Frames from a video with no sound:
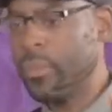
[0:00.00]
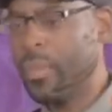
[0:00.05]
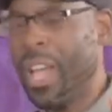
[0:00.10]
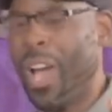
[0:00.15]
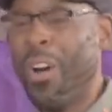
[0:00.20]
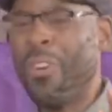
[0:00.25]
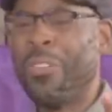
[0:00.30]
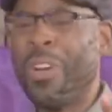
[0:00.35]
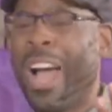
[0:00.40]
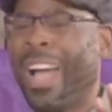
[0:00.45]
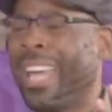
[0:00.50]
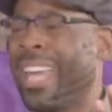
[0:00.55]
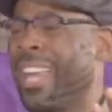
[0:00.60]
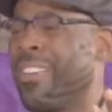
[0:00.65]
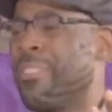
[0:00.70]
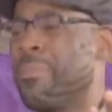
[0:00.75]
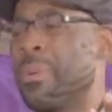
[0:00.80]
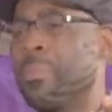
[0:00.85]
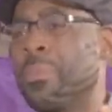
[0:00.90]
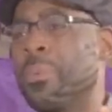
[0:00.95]
can't
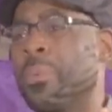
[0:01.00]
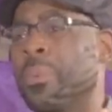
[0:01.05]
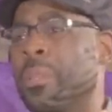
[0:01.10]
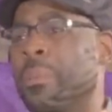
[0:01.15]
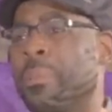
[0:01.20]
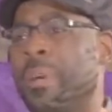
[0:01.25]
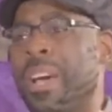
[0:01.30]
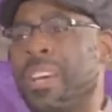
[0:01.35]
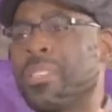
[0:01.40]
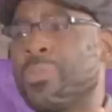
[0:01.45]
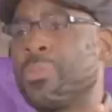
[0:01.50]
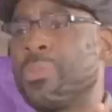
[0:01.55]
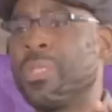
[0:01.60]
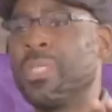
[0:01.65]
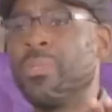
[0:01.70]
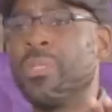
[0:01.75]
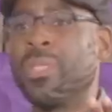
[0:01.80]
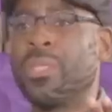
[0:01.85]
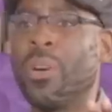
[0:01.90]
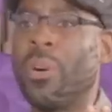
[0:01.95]
remember what the pastor was
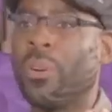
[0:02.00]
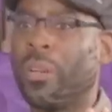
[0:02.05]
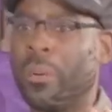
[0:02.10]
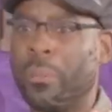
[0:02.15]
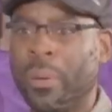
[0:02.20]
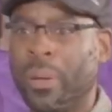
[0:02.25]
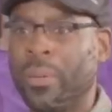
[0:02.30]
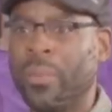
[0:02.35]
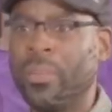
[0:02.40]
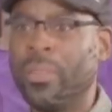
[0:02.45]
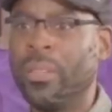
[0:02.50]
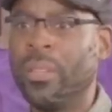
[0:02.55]
even talking about.